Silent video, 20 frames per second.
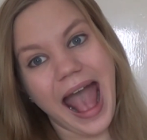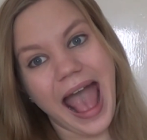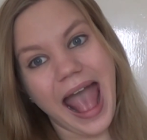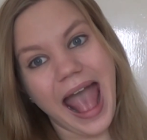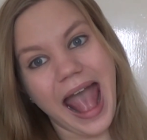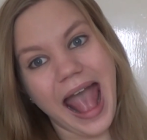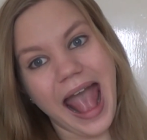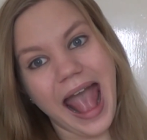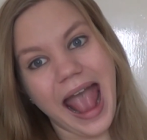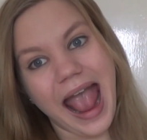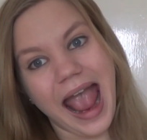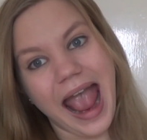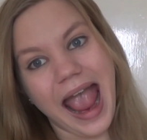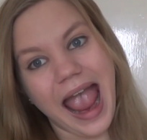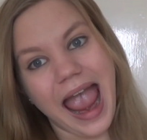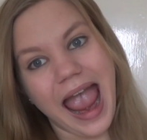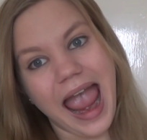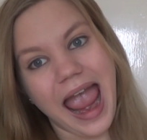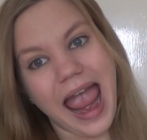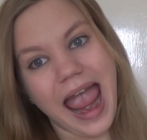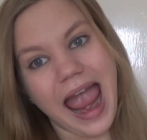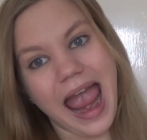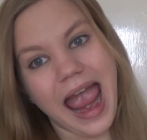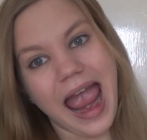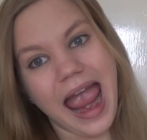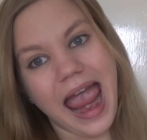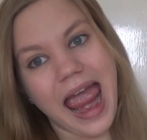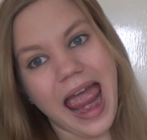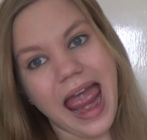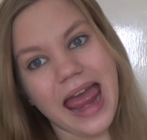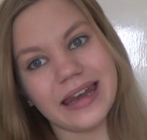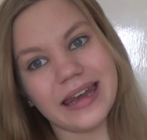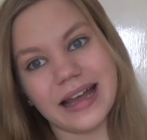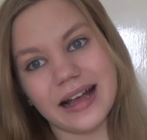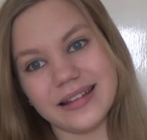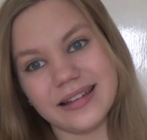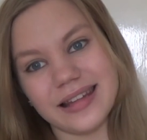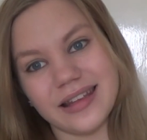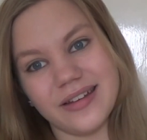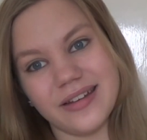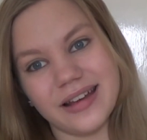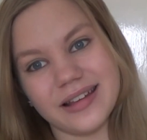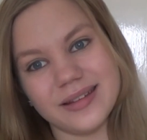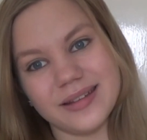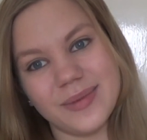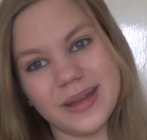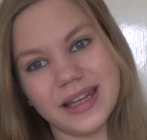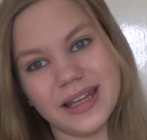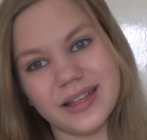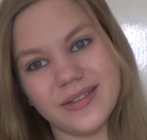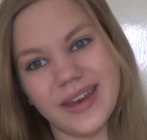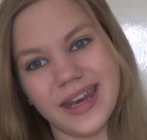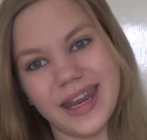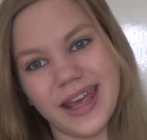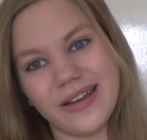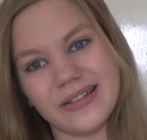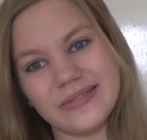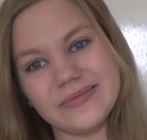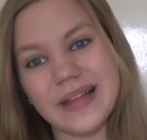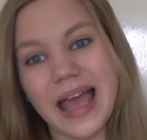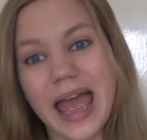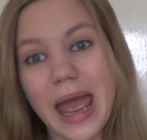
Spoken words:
And I'll see you guys in my next video.